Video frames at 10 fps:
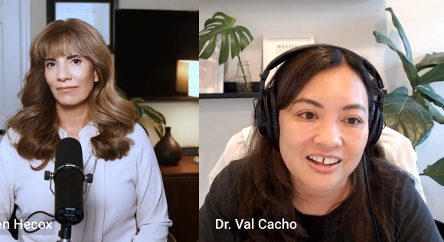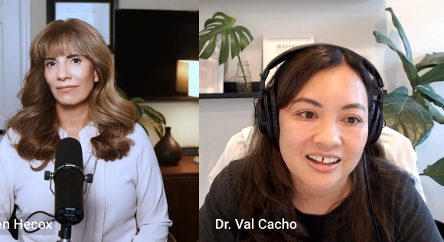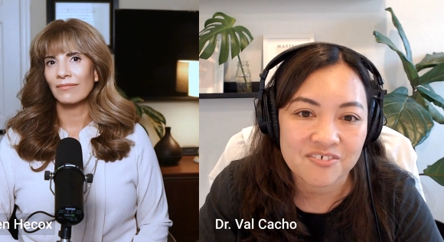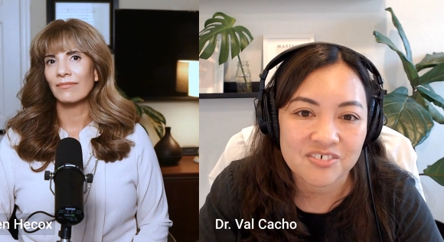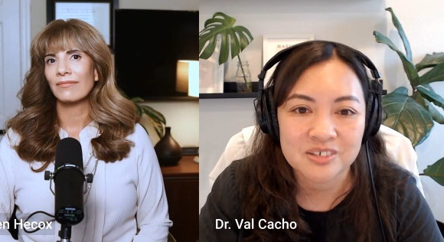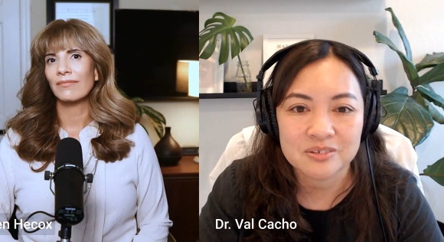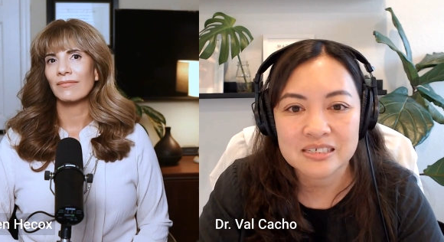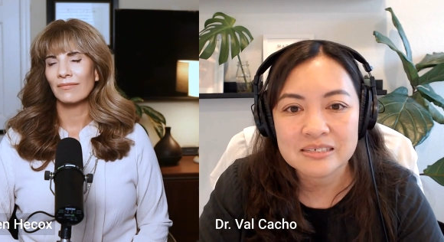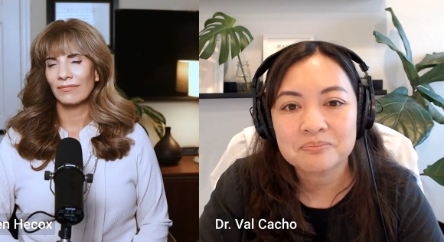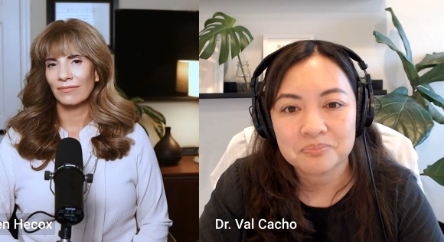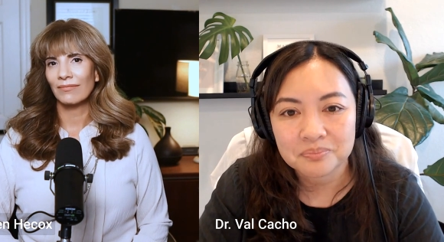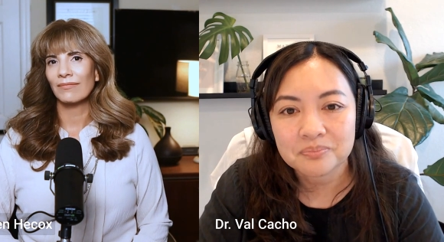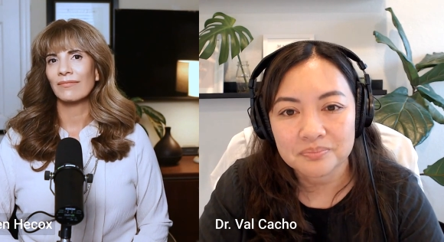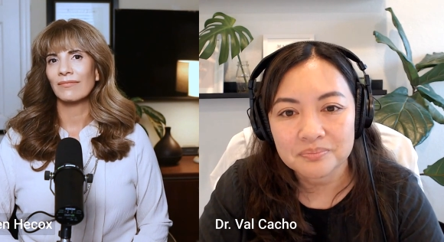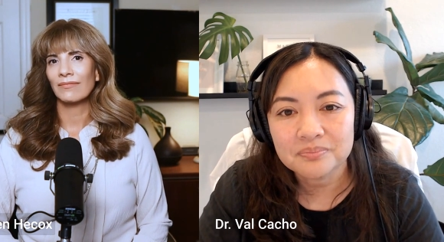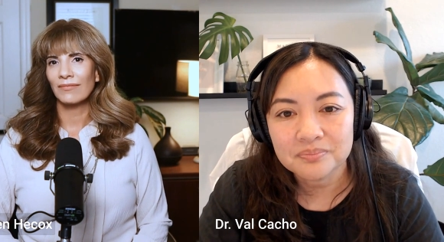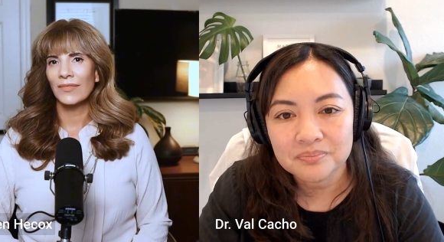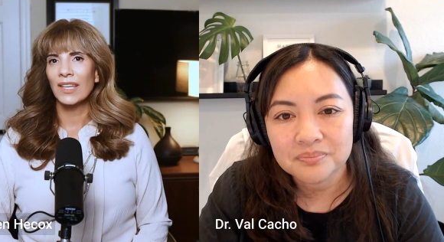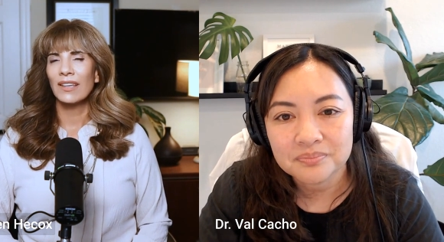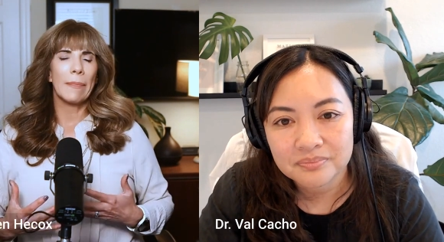Speaker 1: avenues.
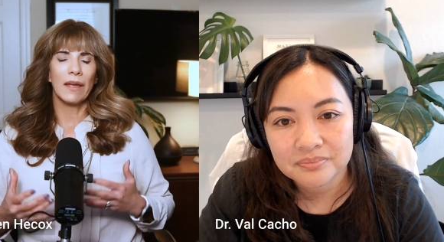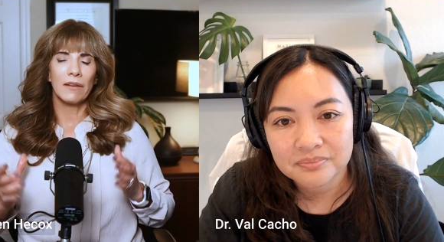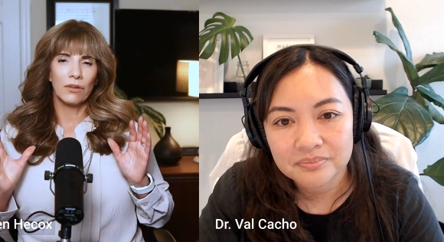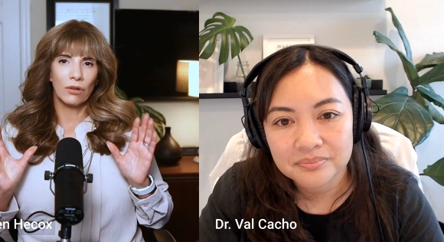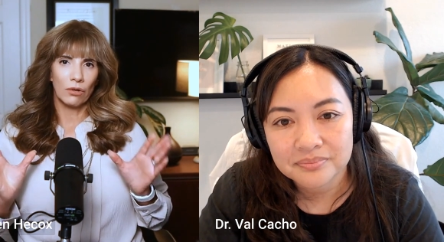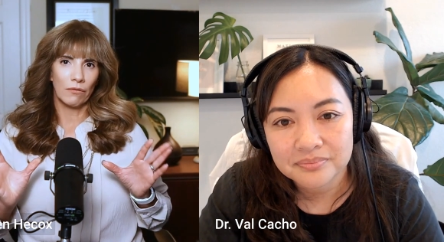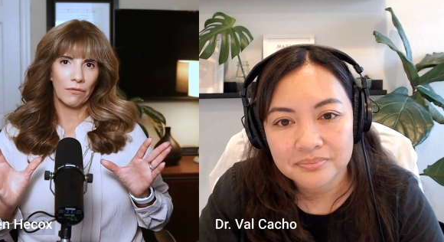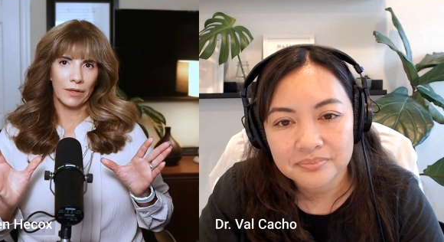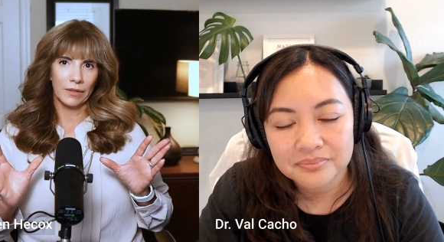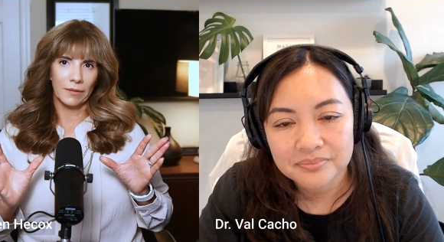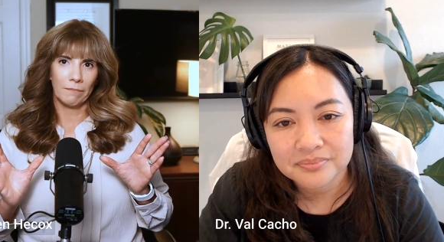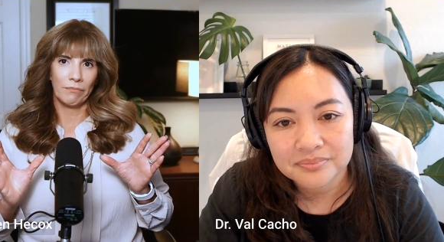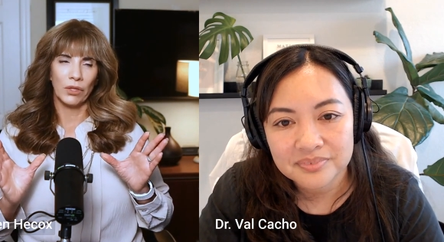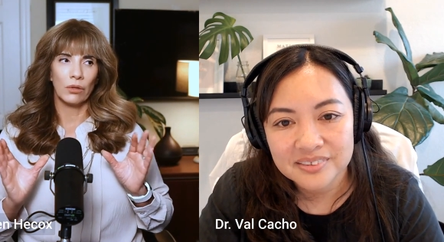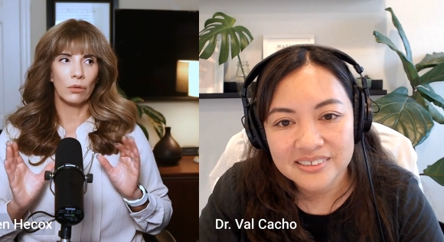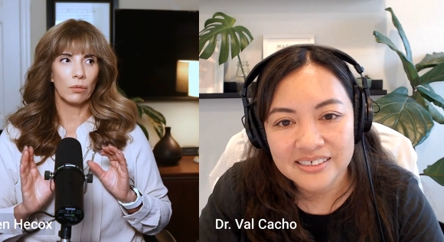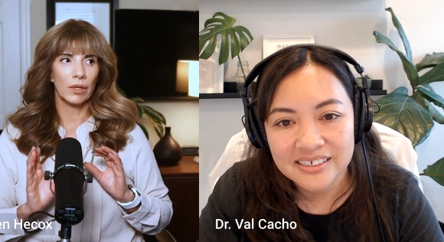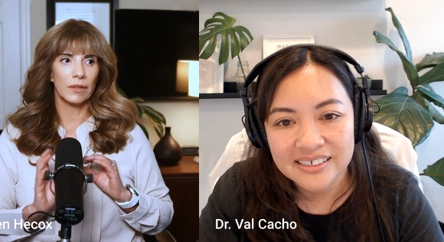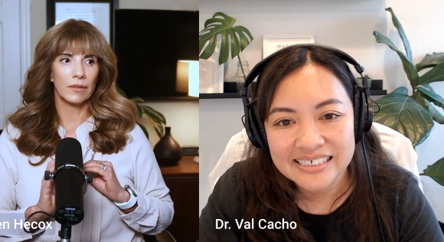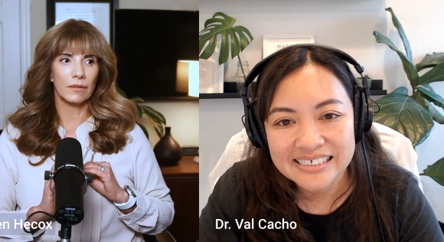
Speaker 2: I have a girlfriend who
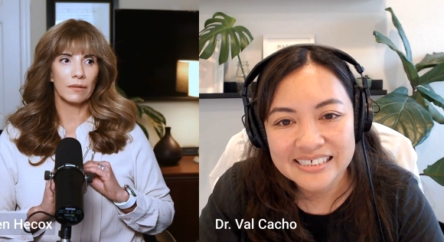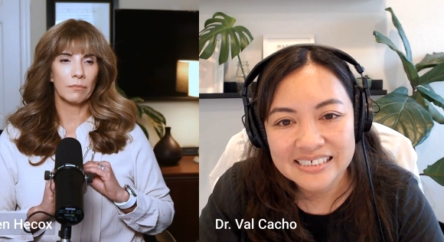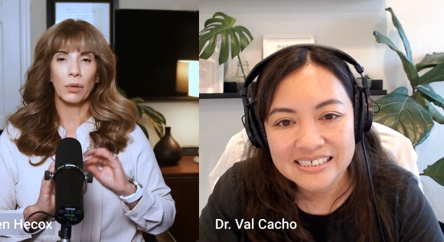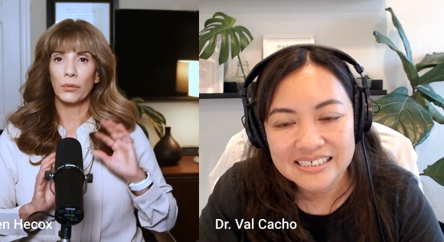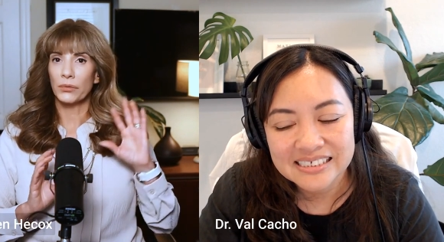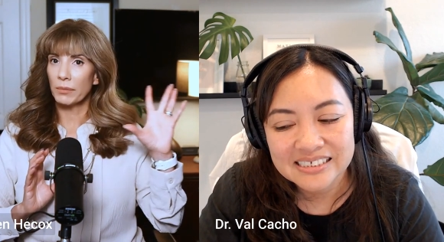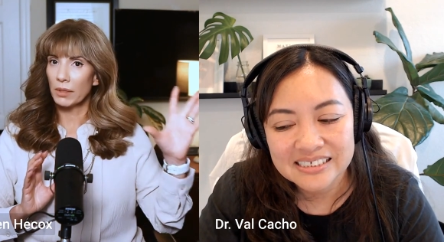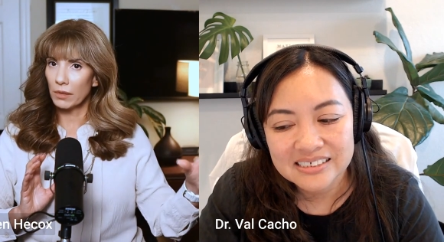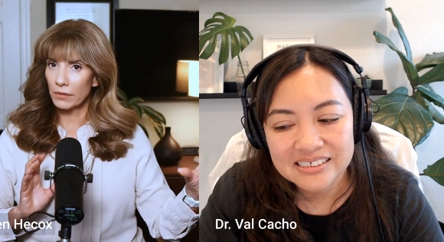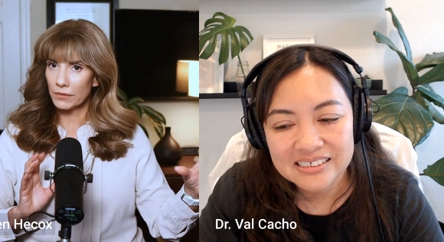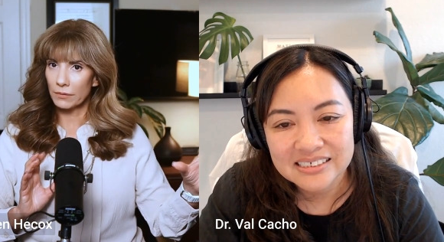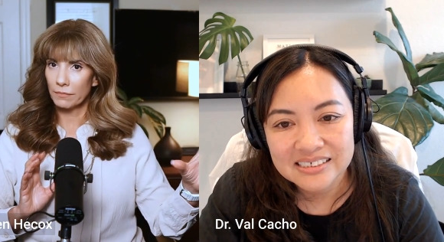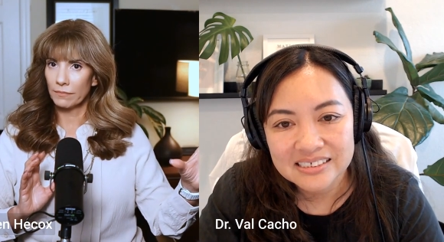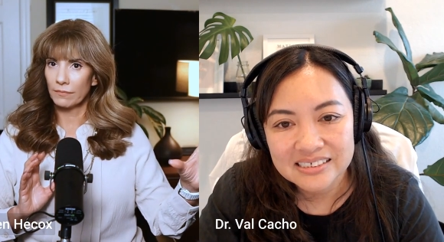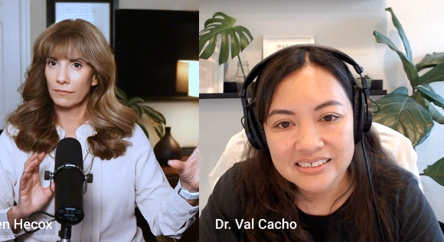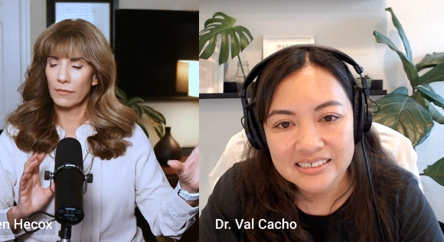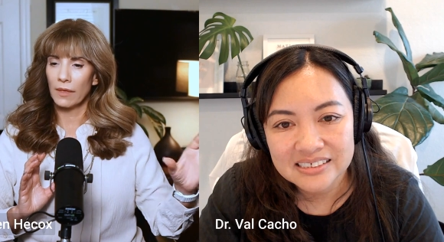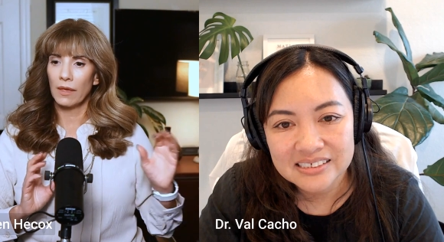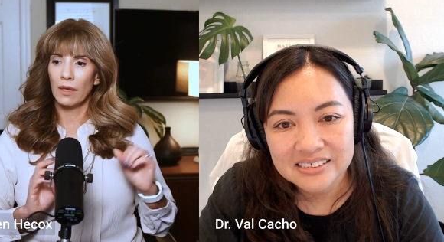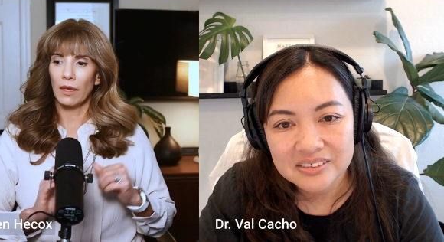is postmenopausal
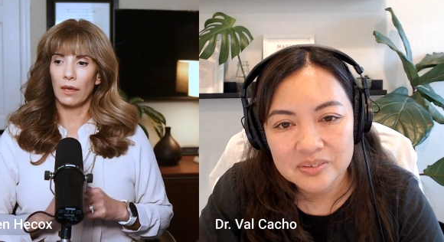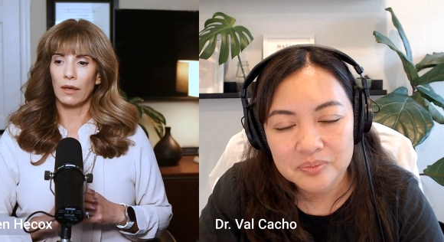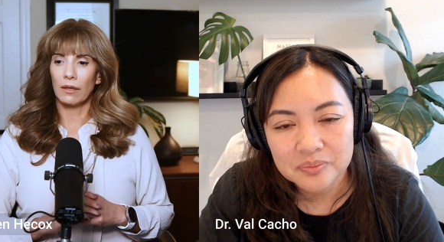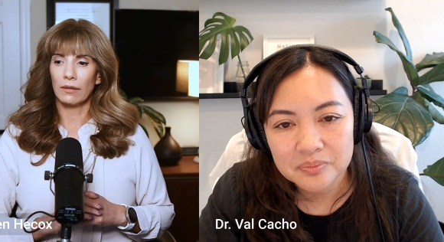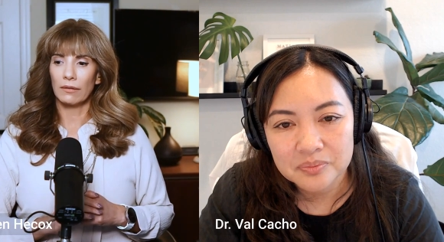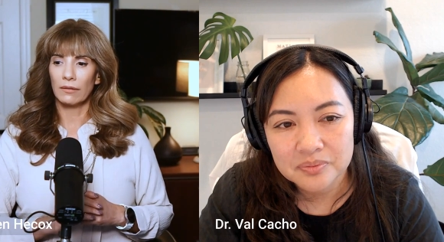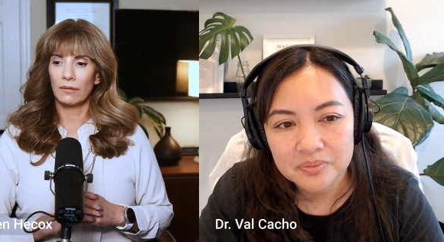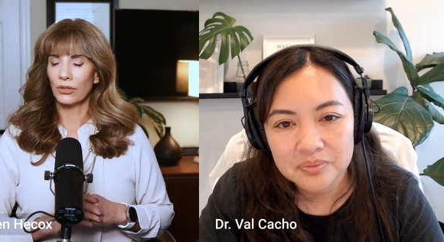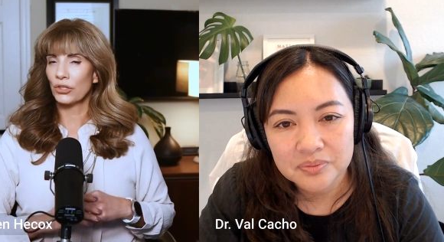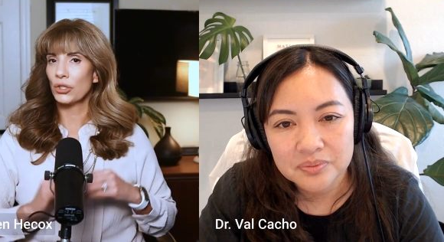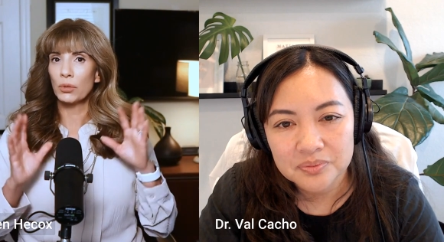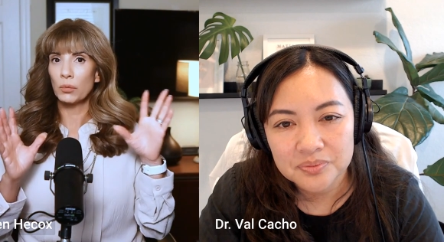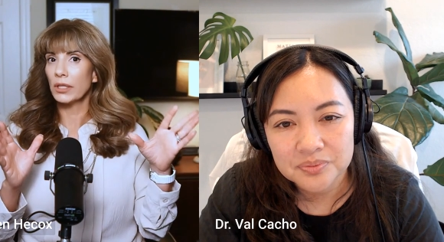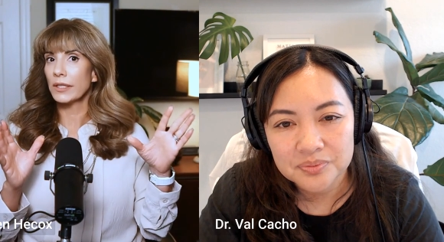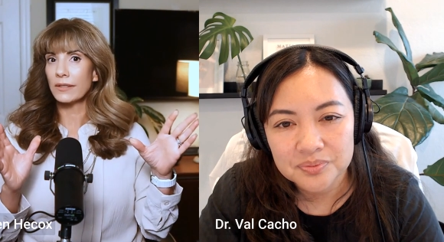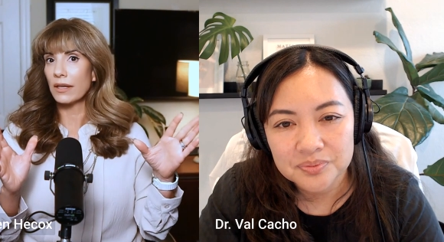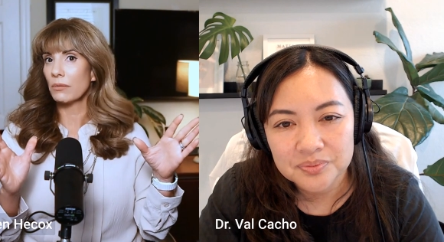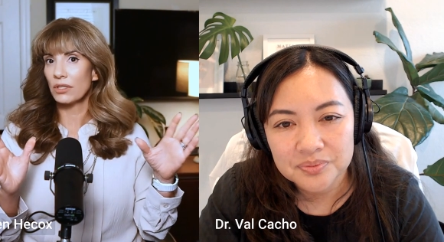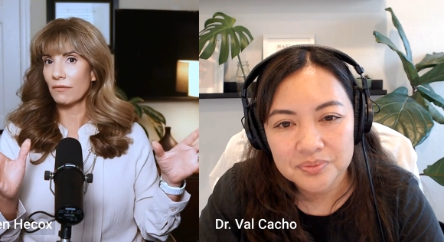and she was really excited when she